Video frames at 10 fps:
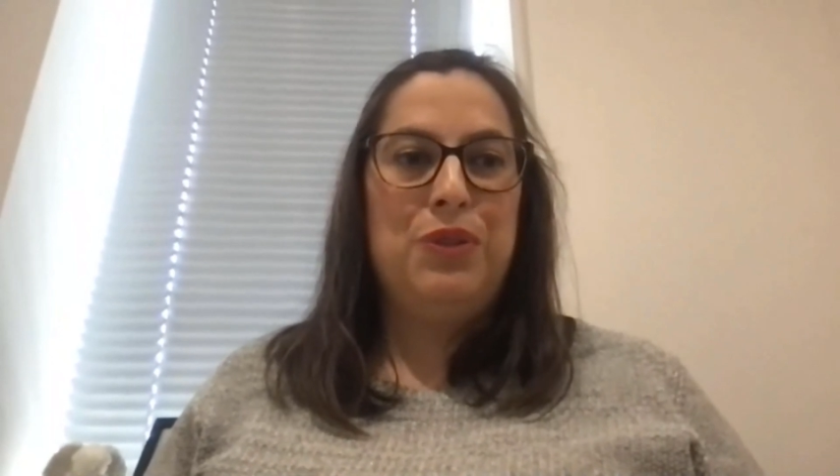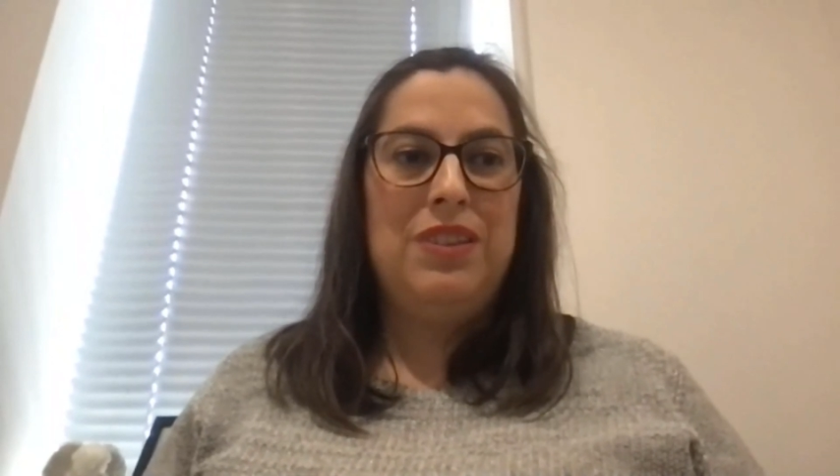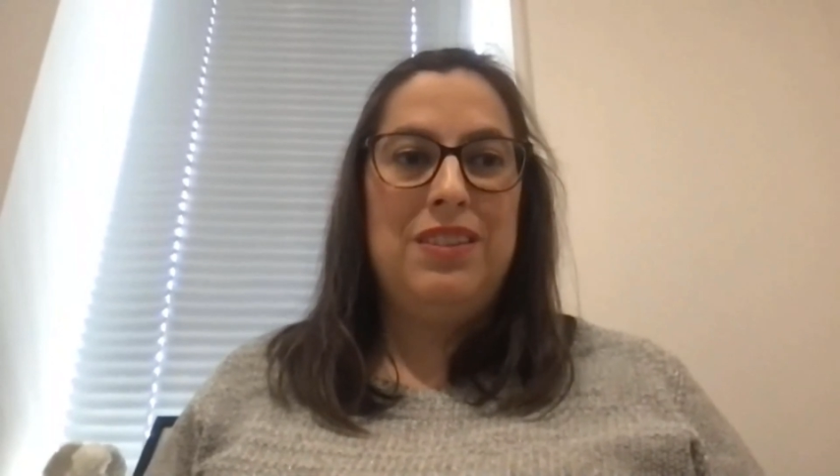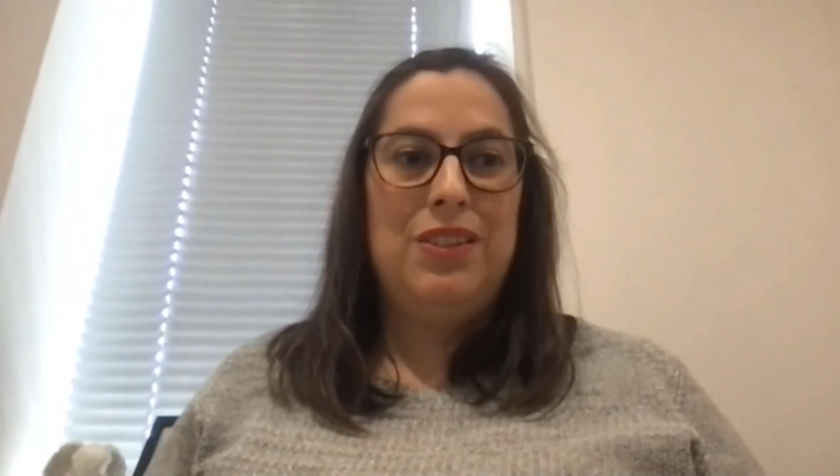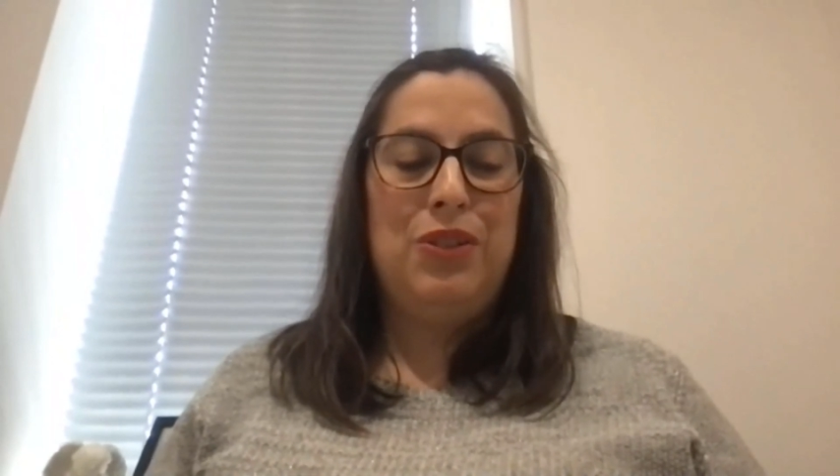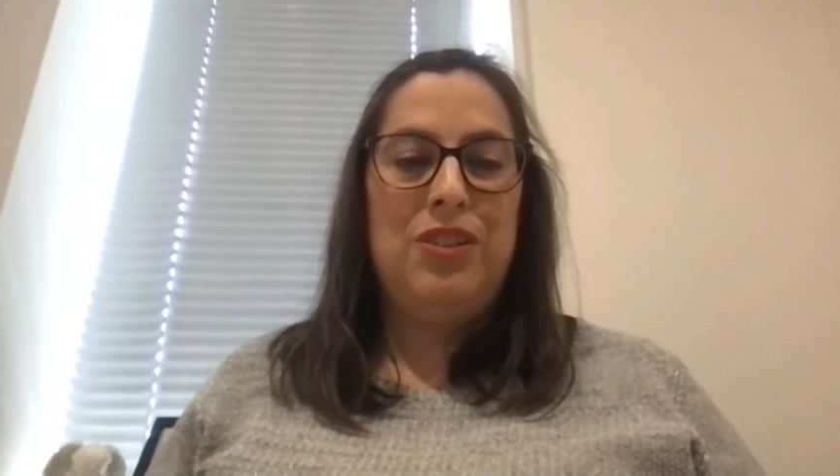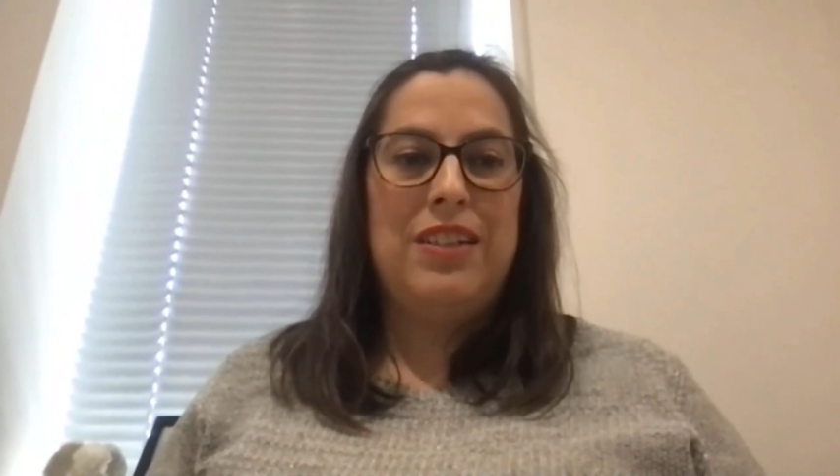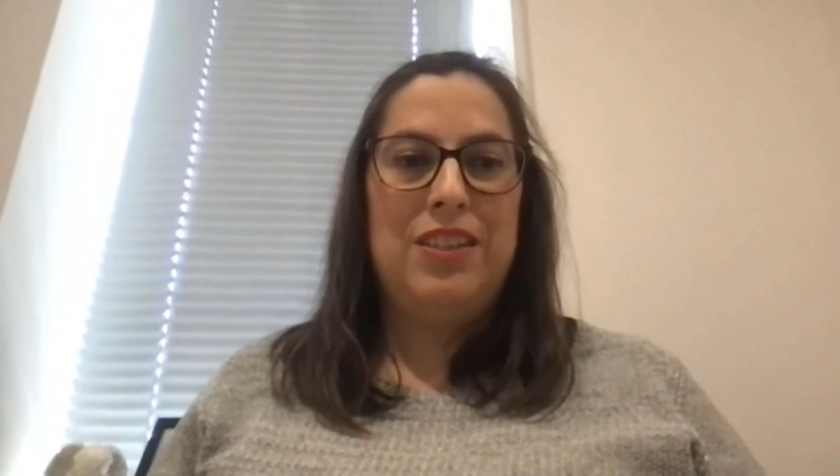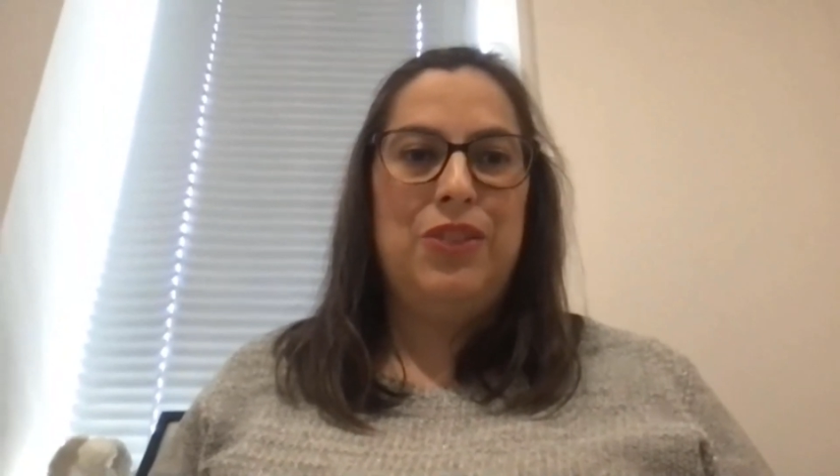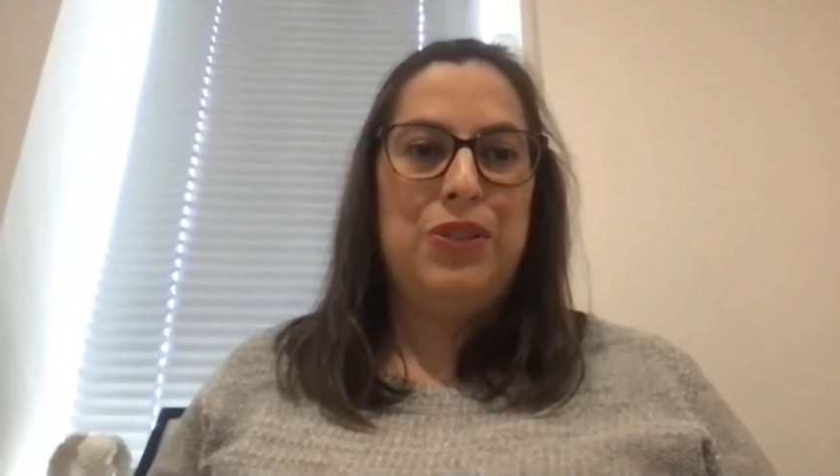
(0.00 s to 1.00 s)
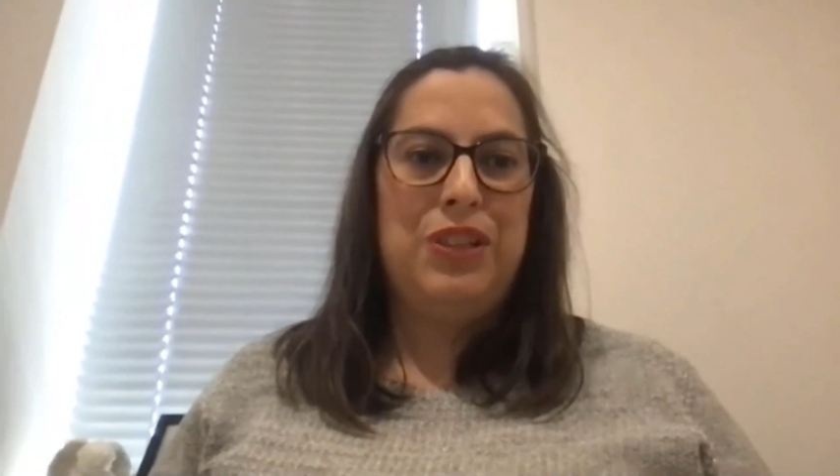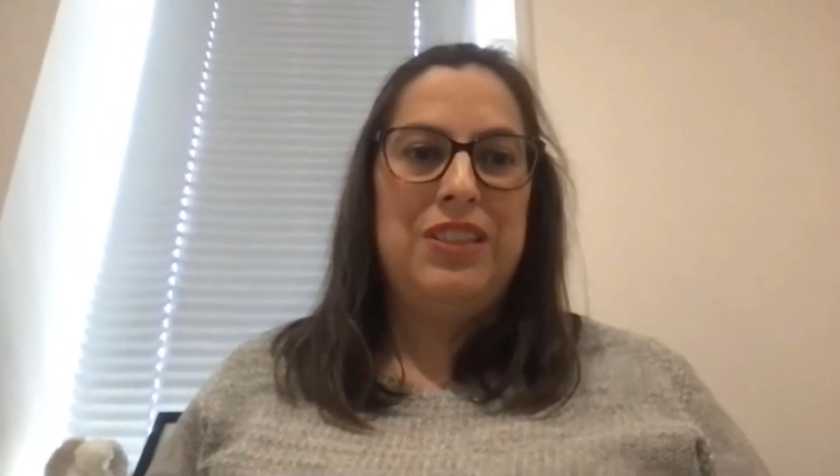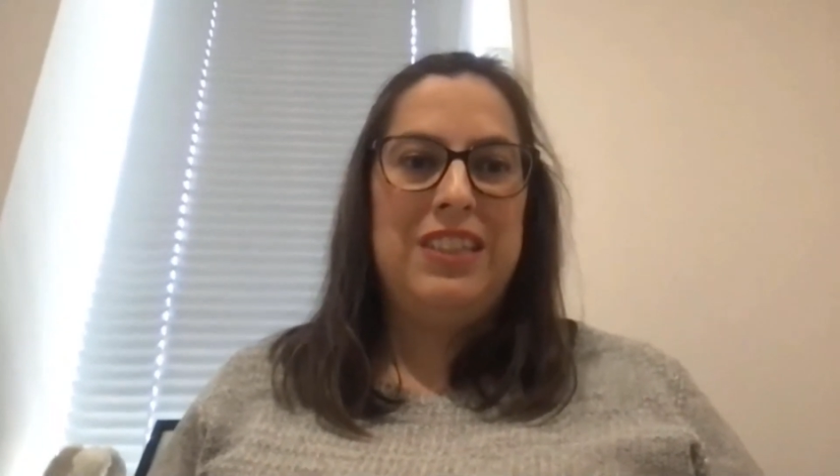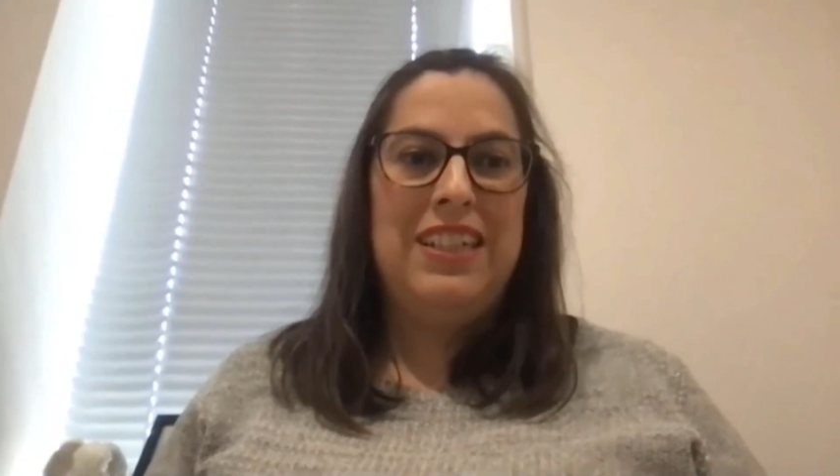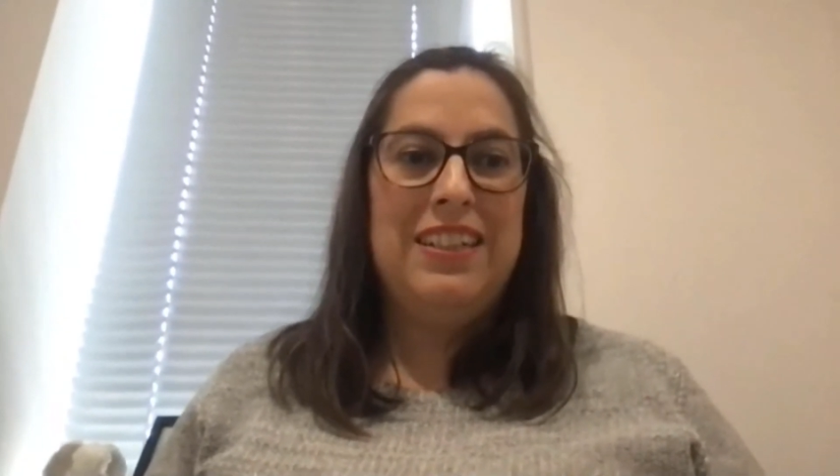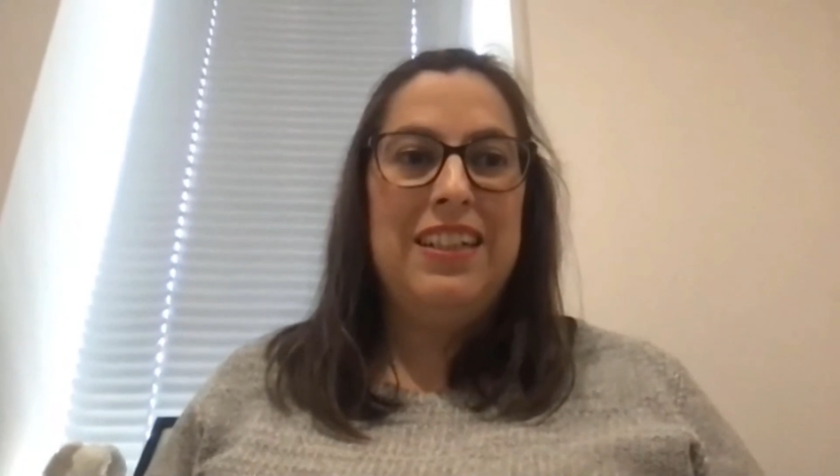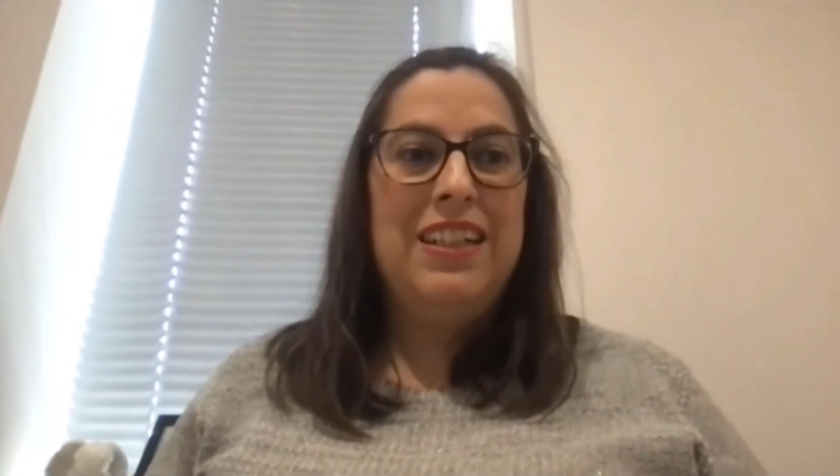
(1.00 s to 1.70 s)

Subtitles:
you're starting your career,